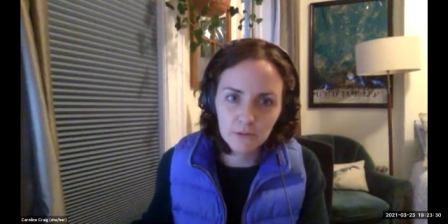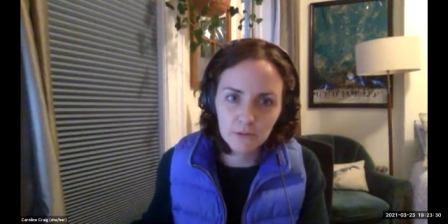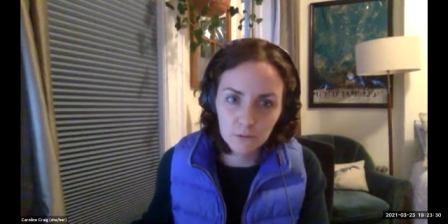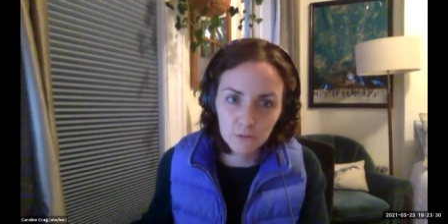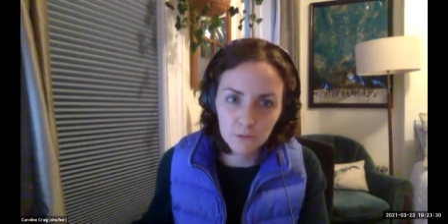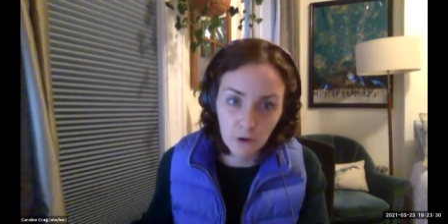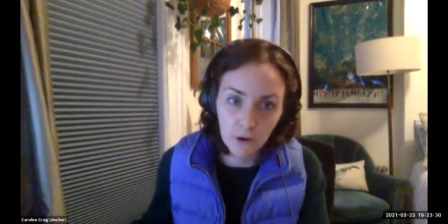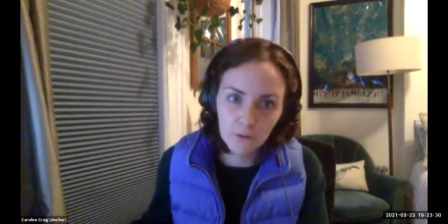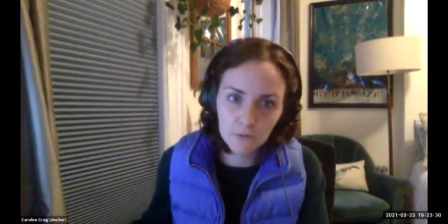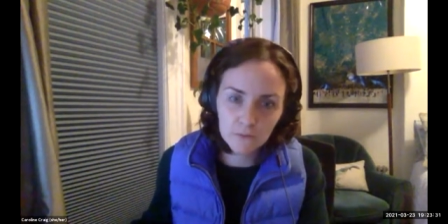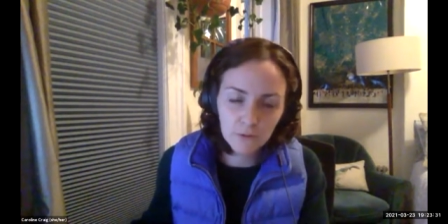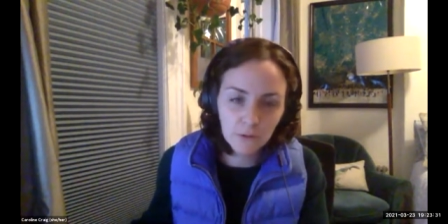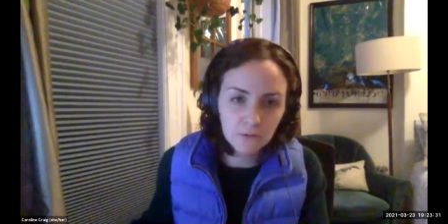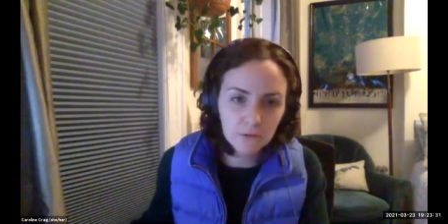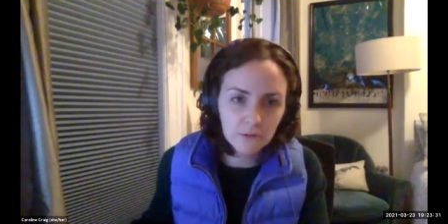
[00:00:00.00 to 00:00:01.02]
grow
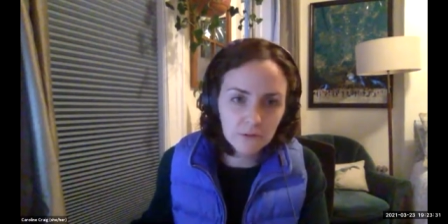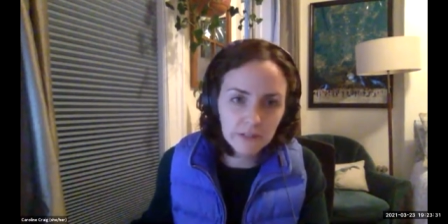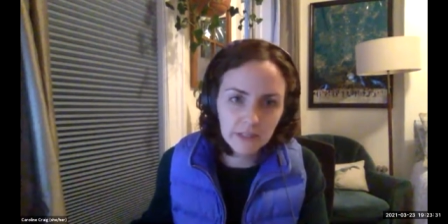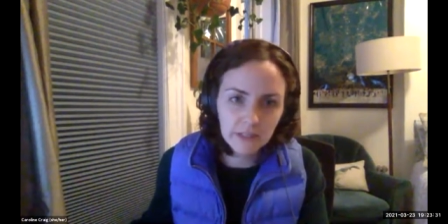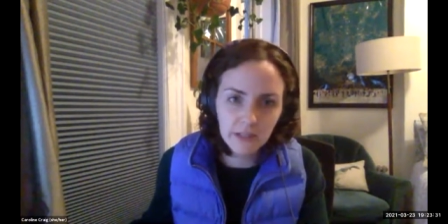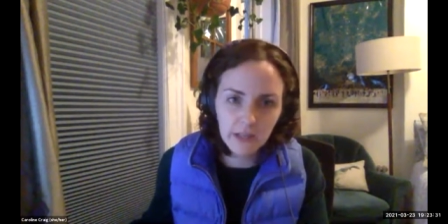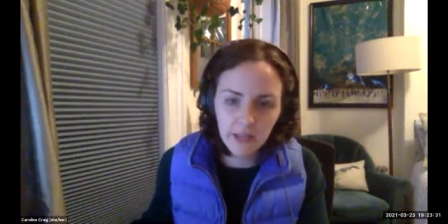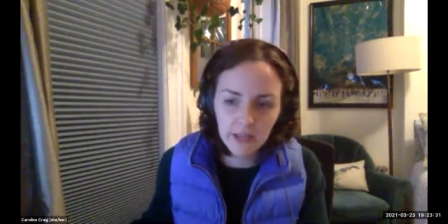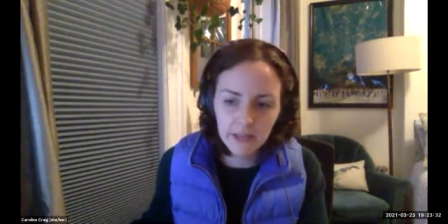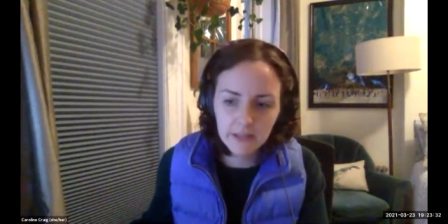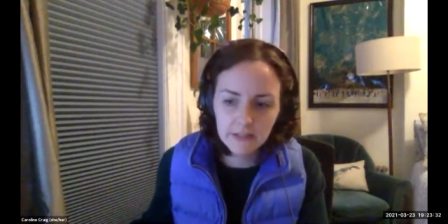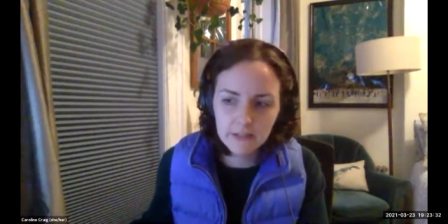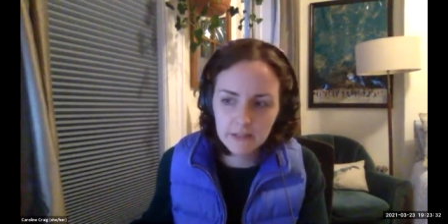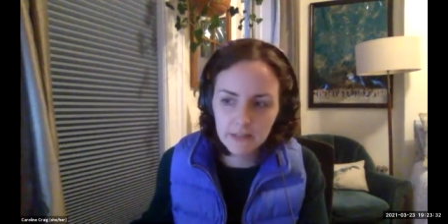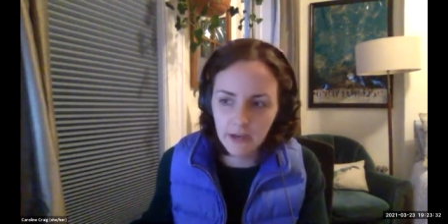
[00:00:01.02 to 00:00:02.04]
locally
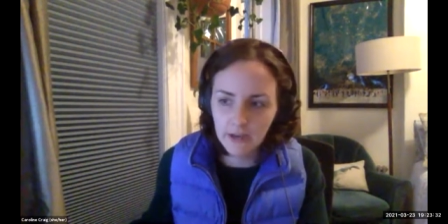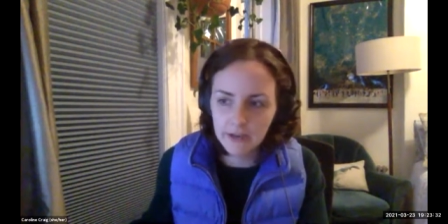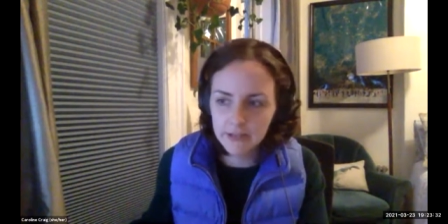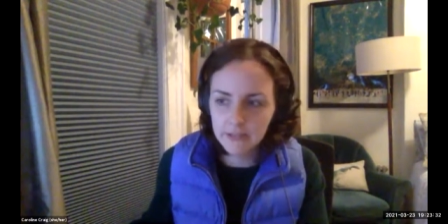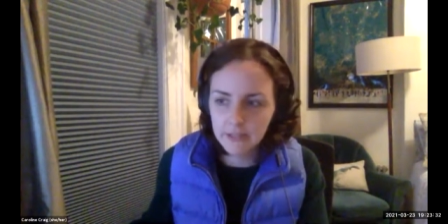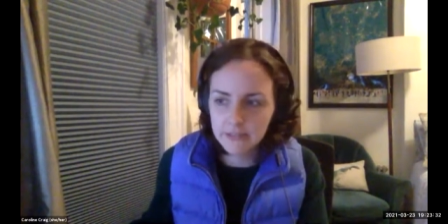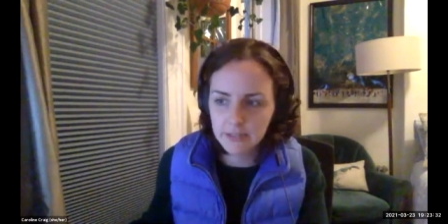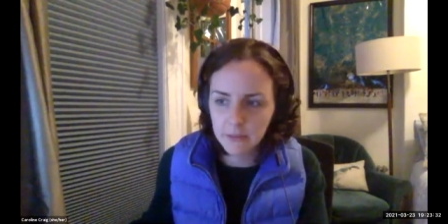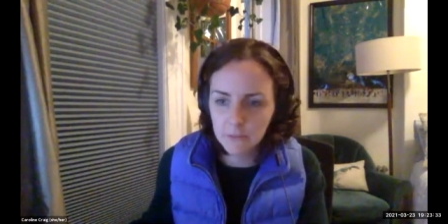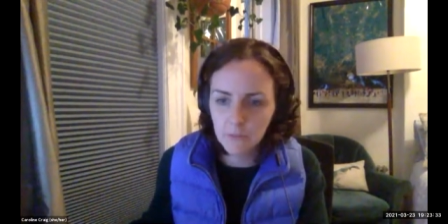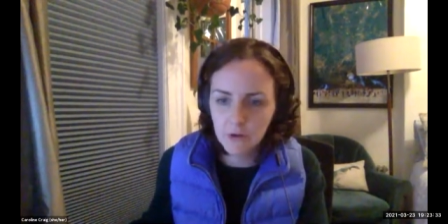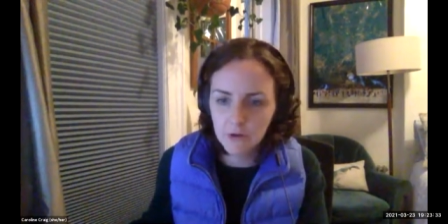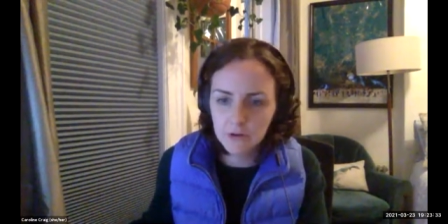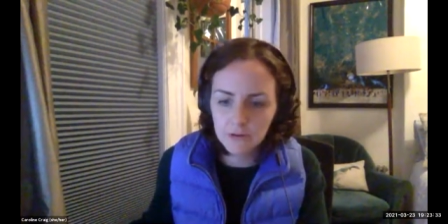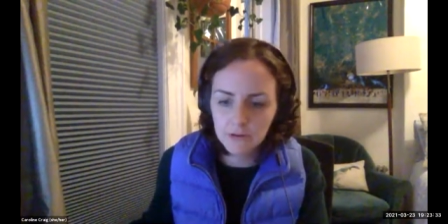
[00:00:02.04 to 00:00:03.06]
and i guess i'm
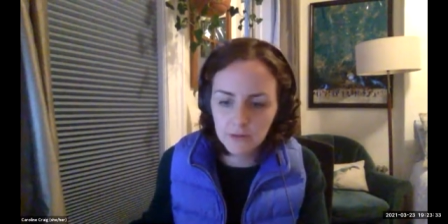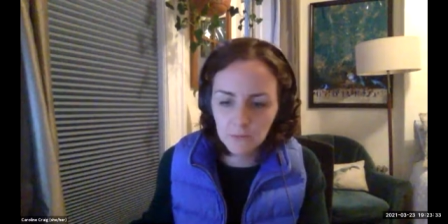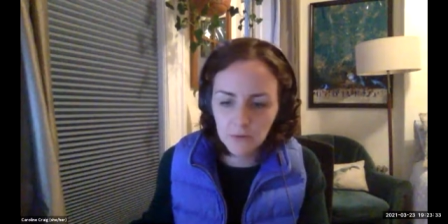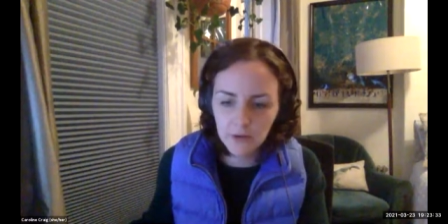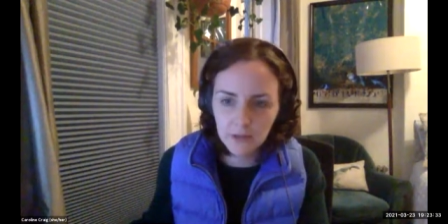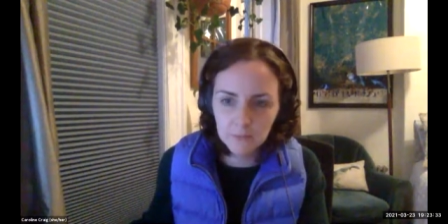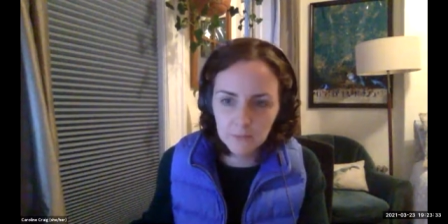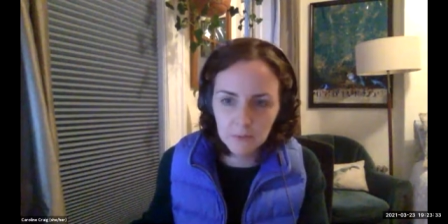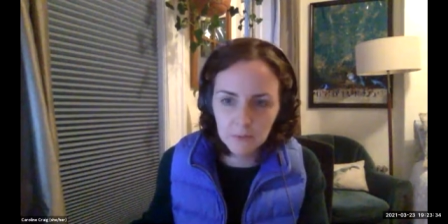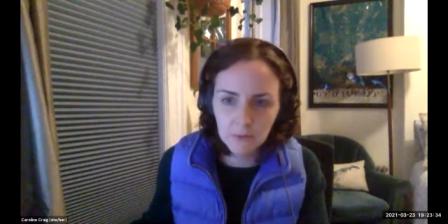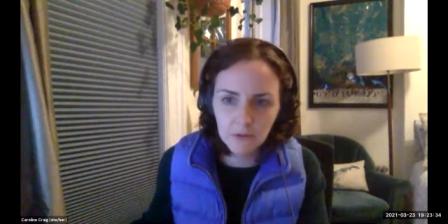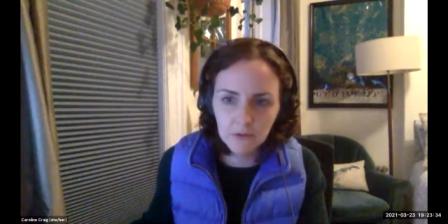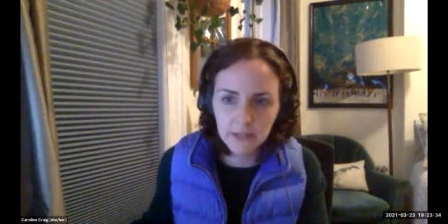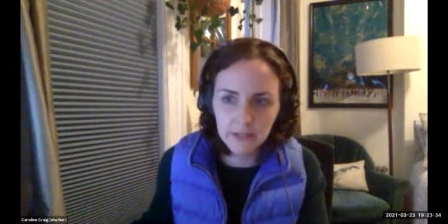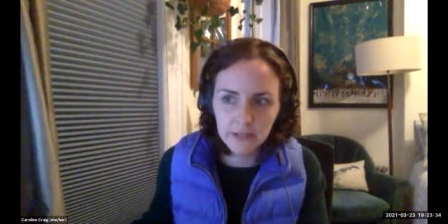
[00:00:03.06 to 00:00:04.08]
wondering what
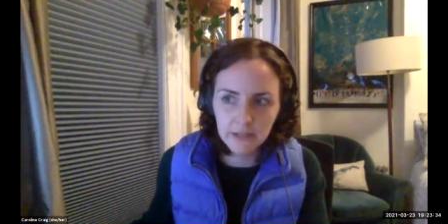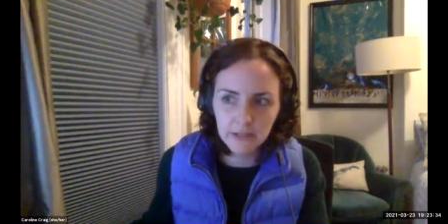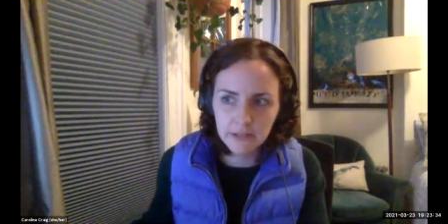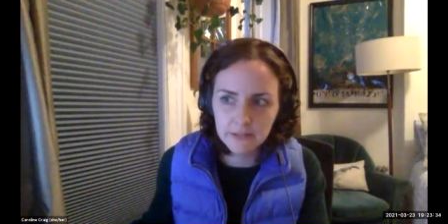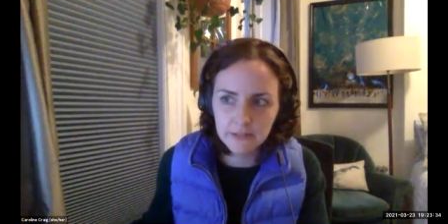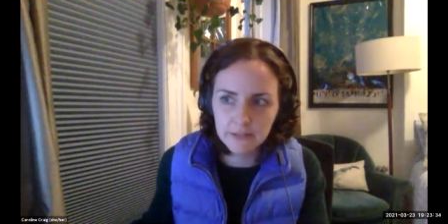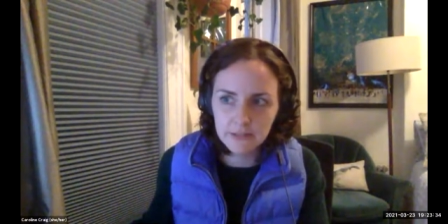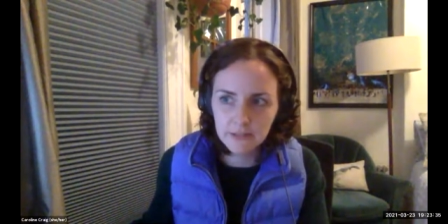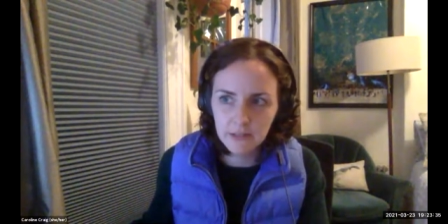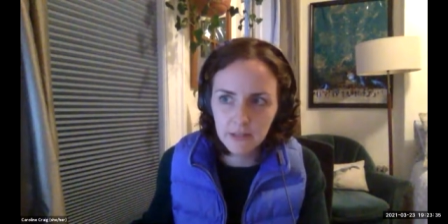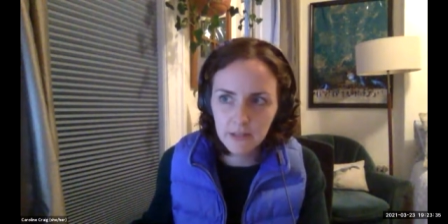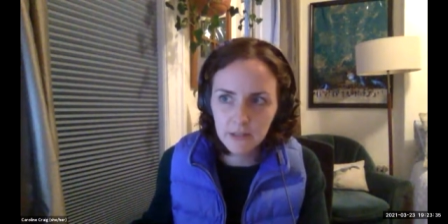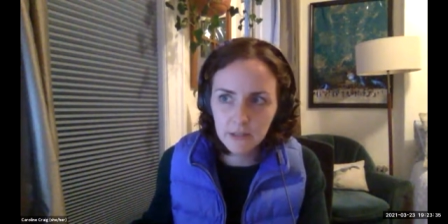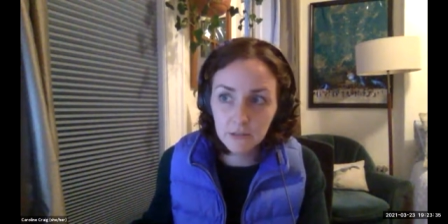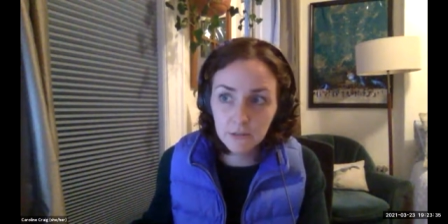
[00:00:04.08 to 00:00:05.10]
people like us
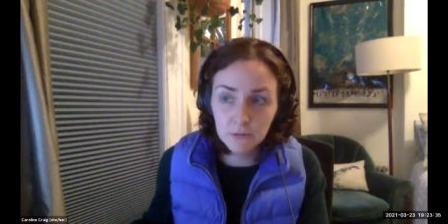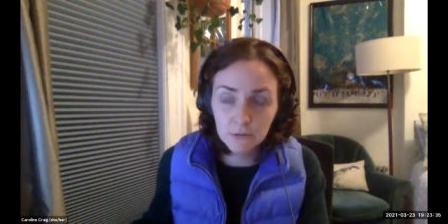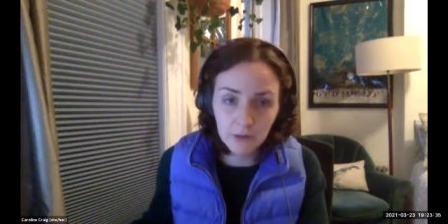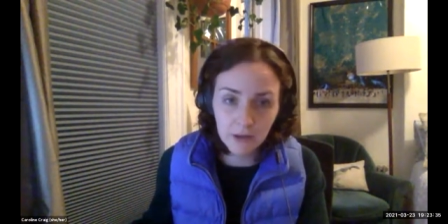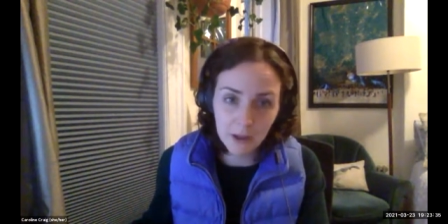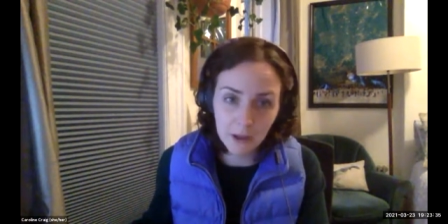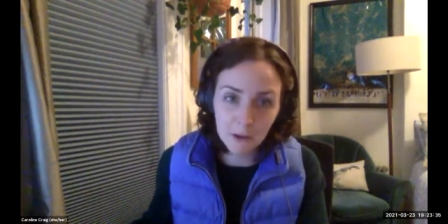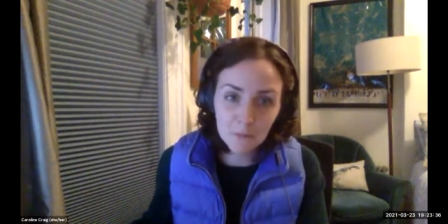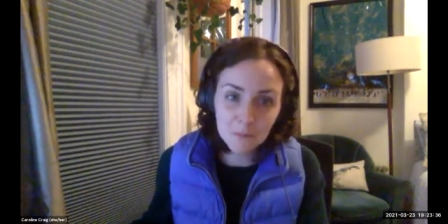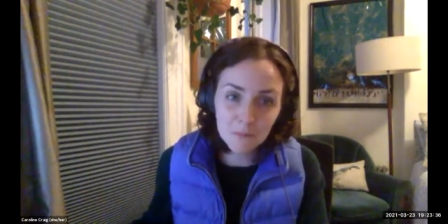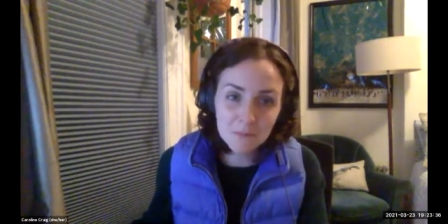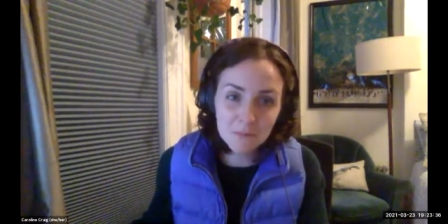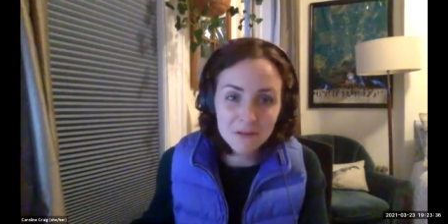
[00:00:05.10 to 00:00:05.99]
can do to help